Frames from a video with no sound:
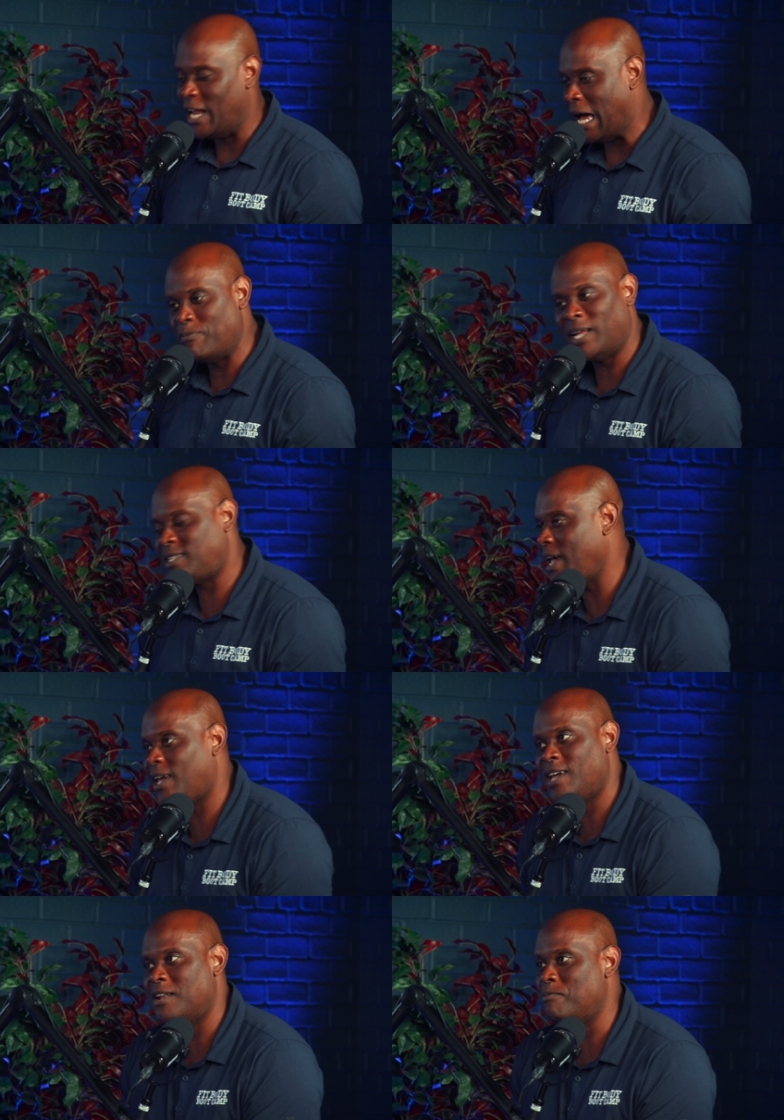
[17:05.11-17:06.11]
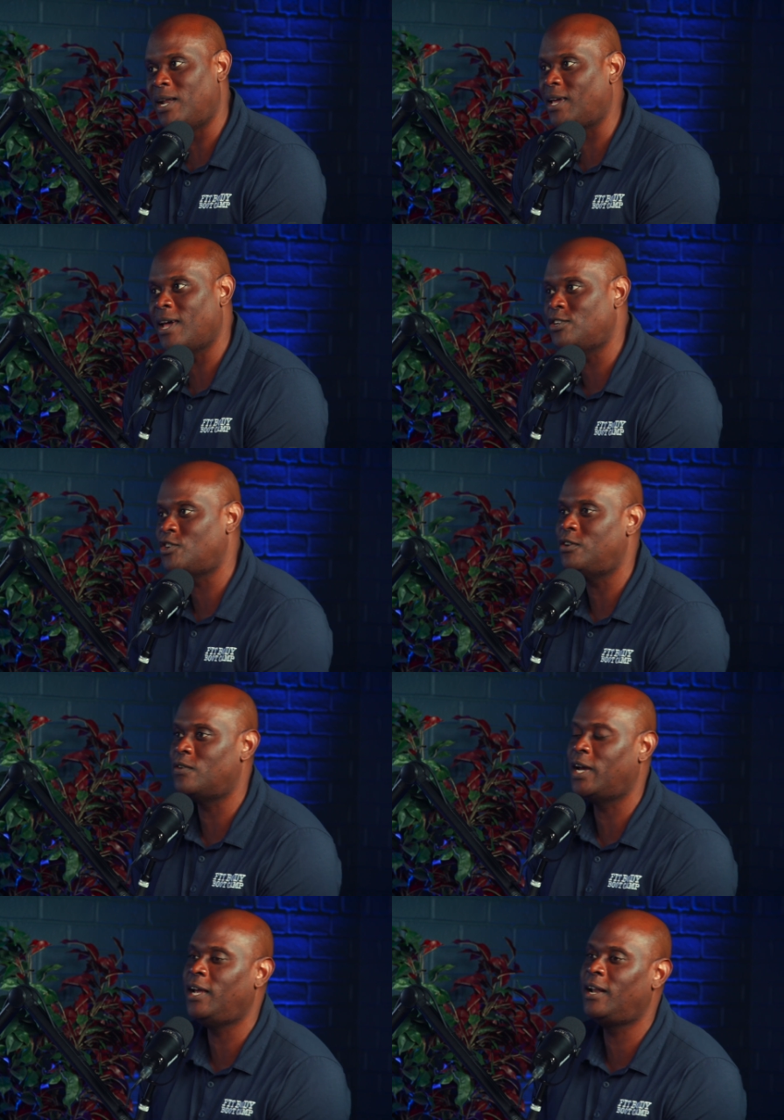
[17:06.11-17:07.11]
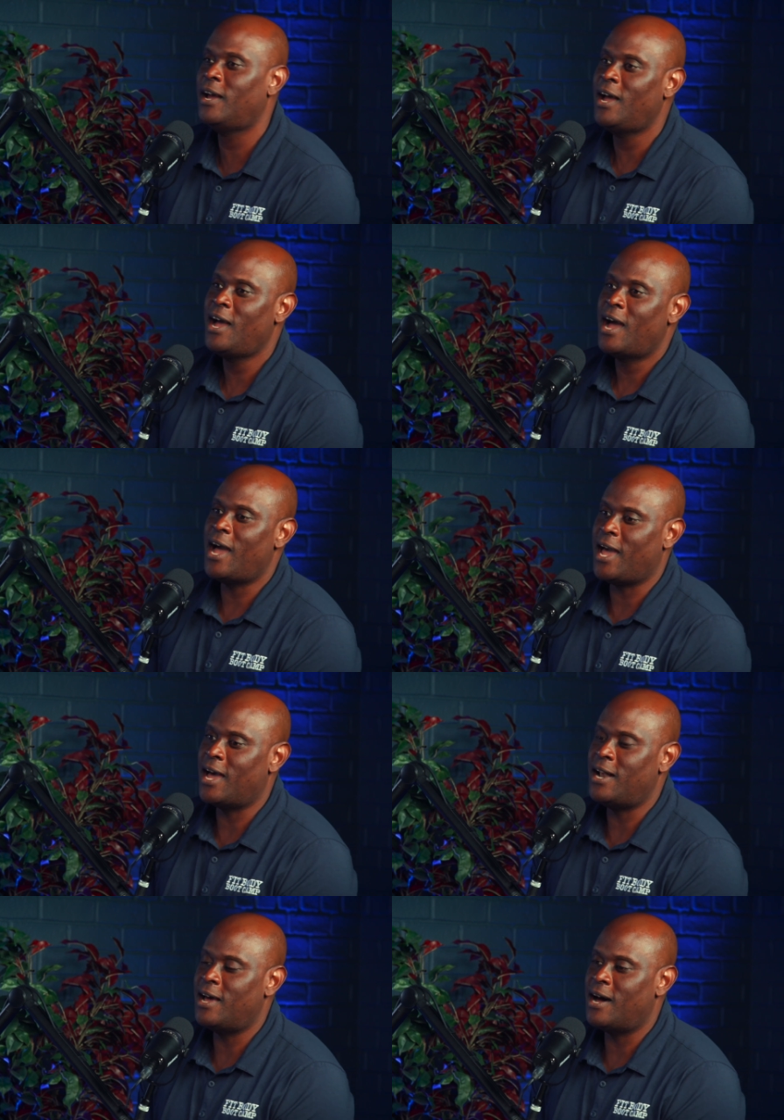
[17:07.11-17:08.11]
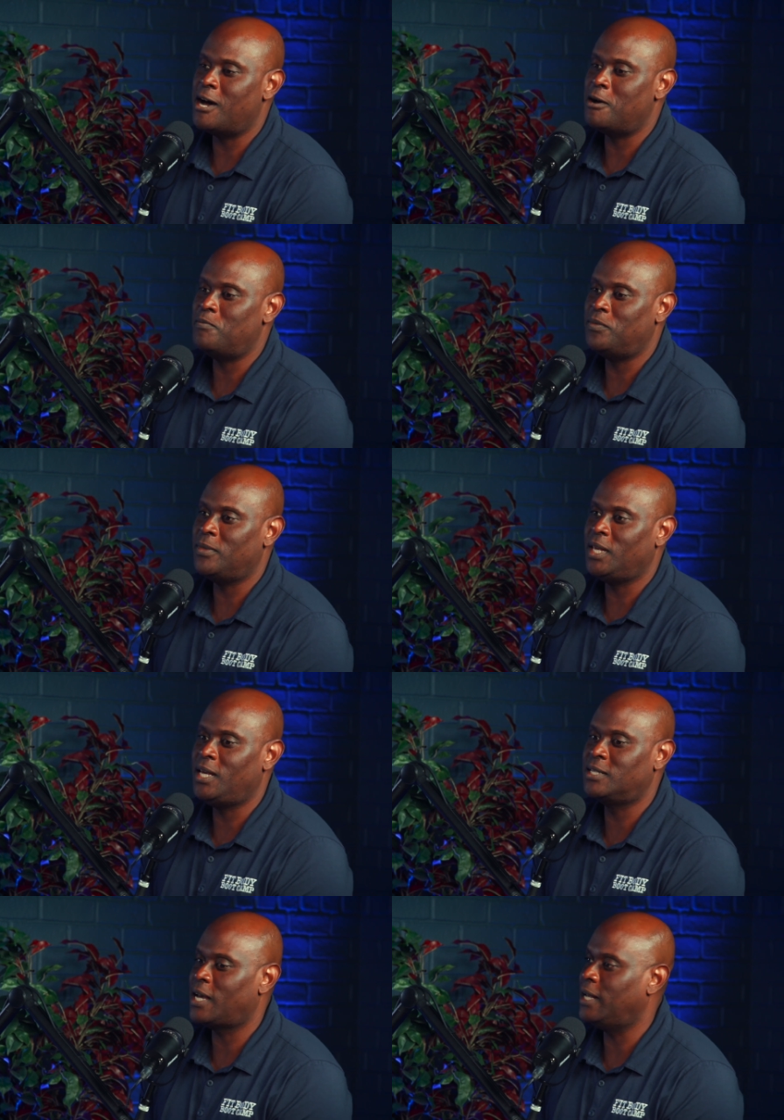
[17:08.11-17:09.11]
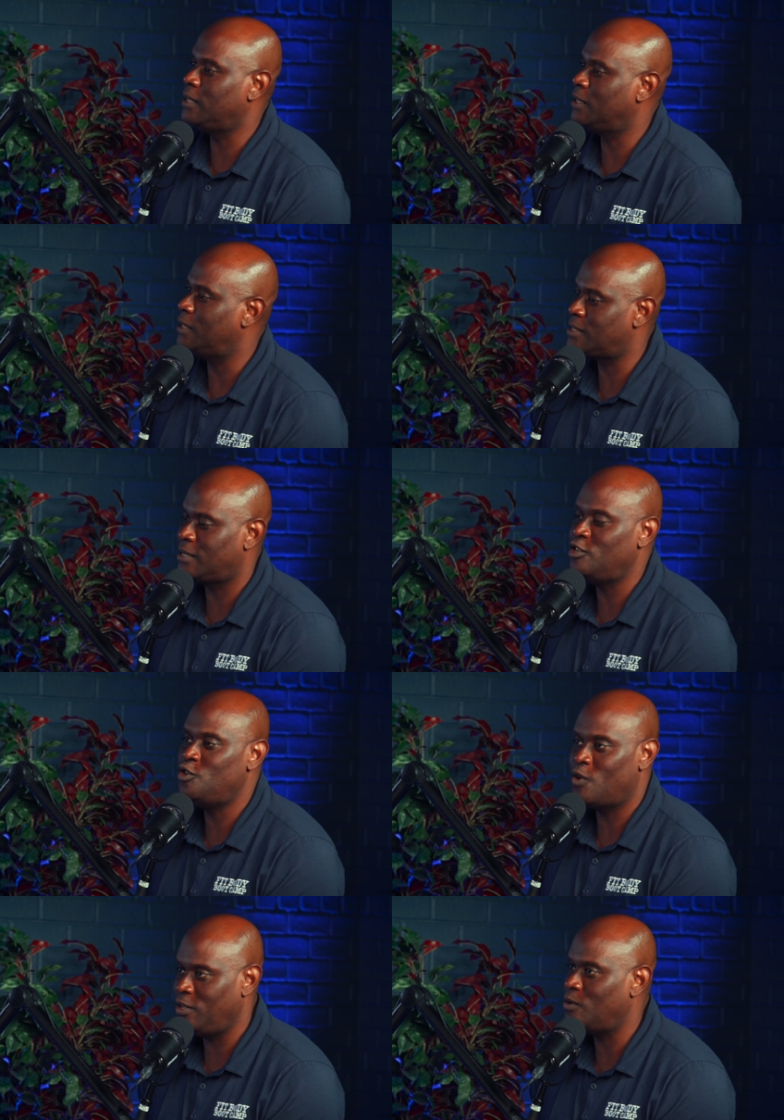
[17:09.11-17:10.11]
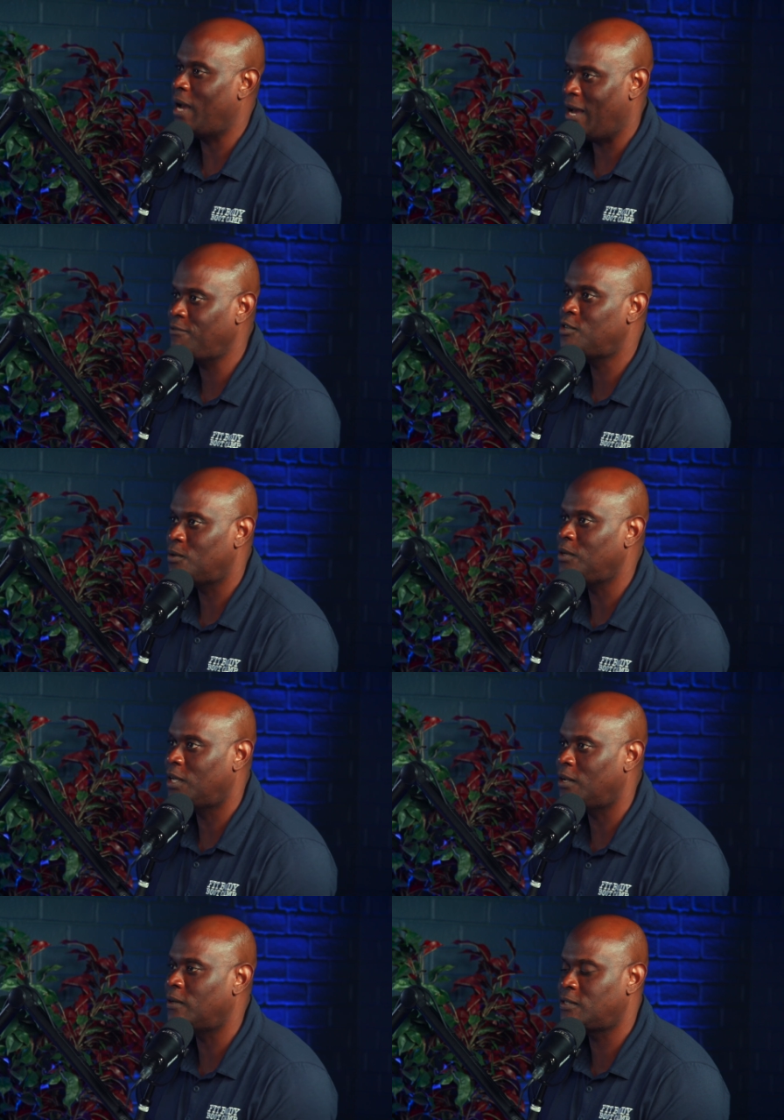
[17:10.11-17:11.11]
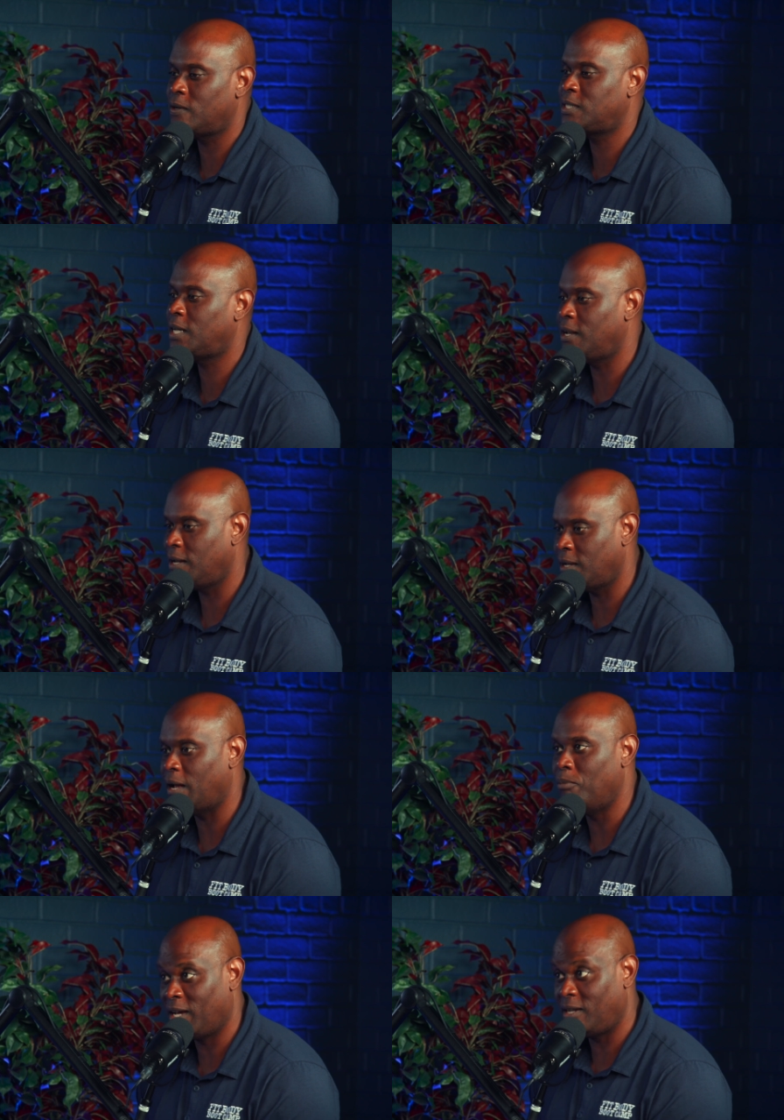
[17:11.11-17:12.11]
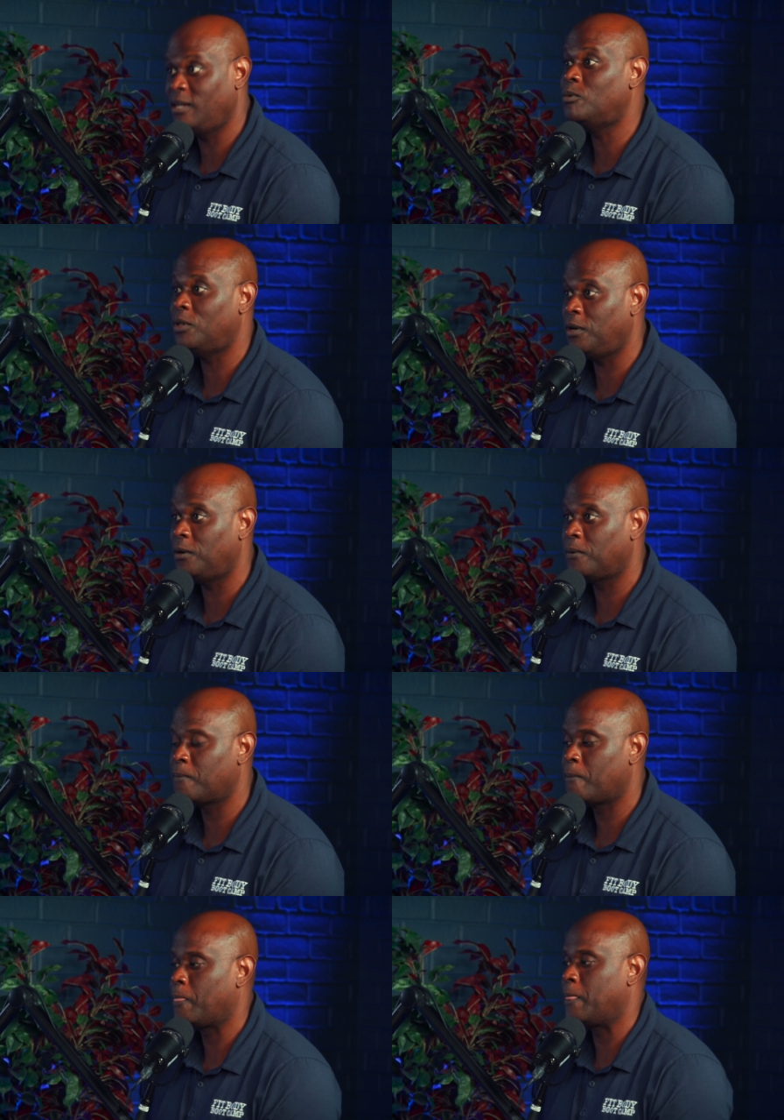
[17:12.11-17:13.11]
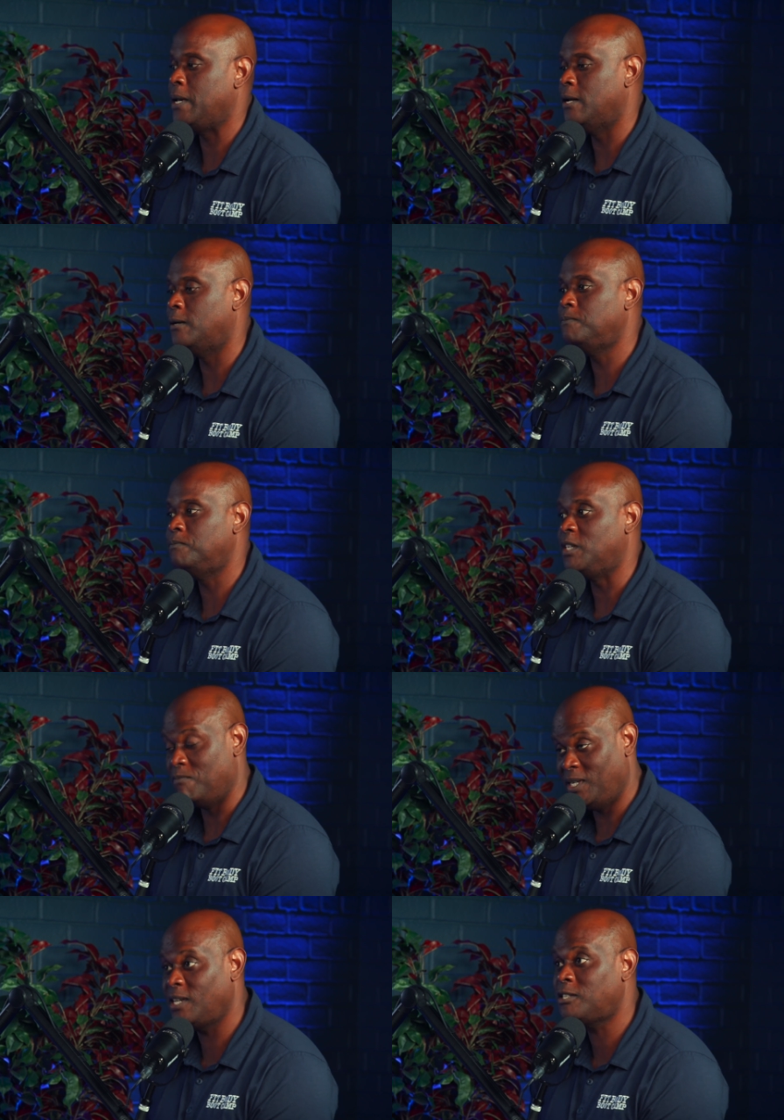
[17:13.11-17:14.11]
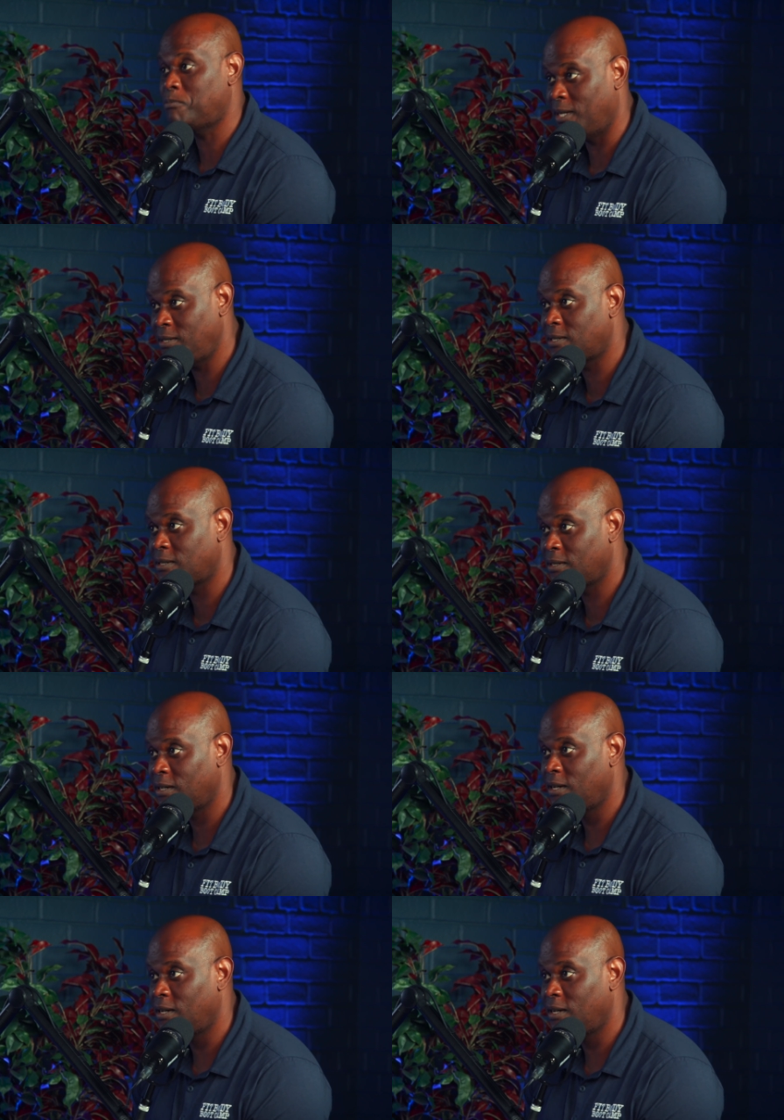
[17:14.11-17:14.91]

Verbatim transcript: you know, I'm not taking any medication, right? And um, he's like, Listen, you you have to, you know. So I said, I'll make a deal with you. You know, give me six months.